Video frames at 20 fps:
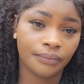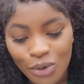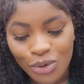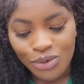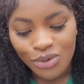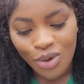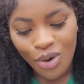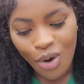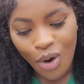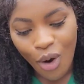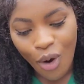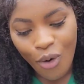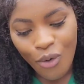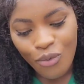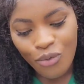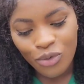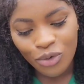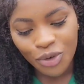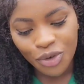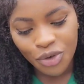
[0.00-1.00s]
So
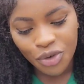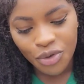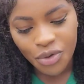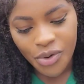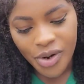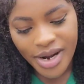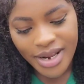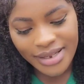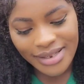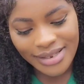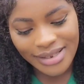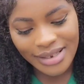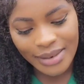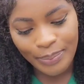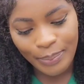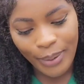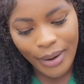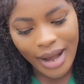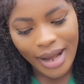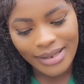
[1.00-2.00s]
Ogu Tracy
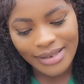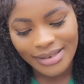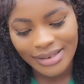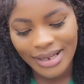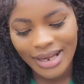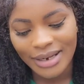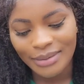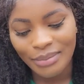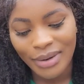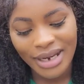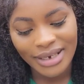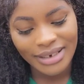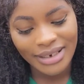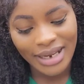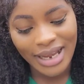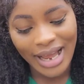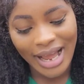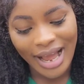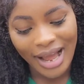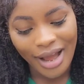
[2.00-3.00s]
Part said, my
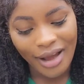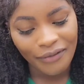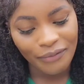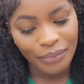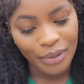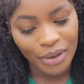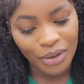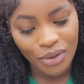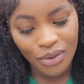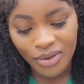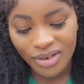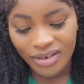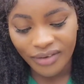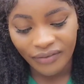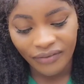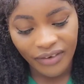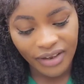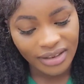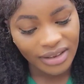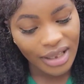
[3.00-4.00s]
dear, I have been
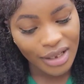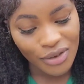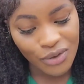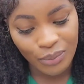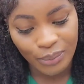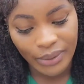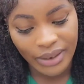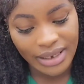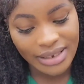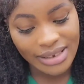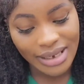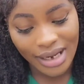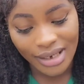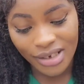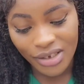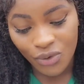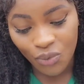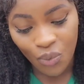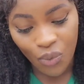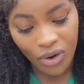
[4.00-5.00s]
using Fanta to bait and
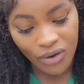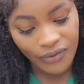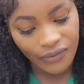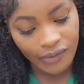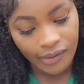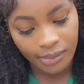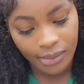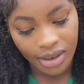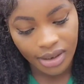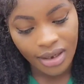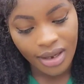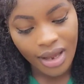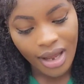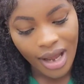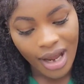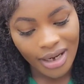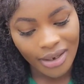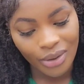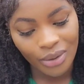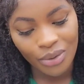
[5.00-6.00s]
it works for me.
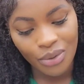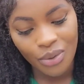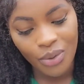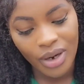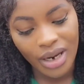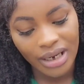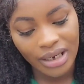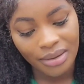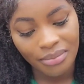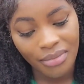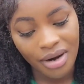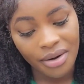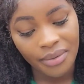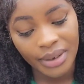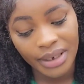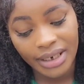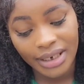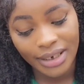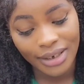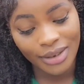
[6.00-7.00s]
I don't know any
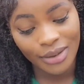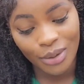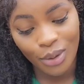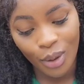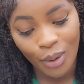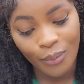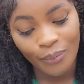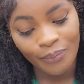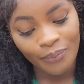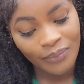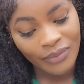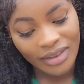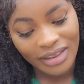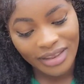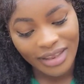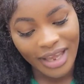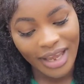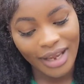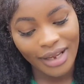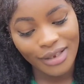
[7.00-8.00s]
marine kingdom
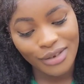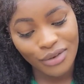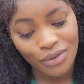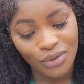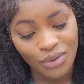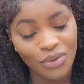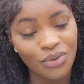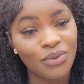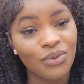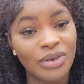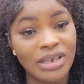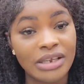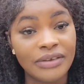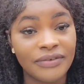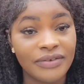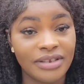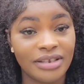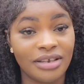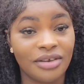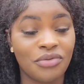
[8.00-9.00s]
thanks to you, Eve
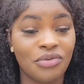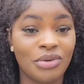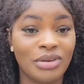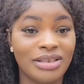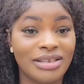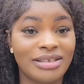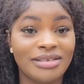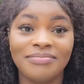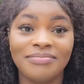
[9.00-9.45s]
Secret.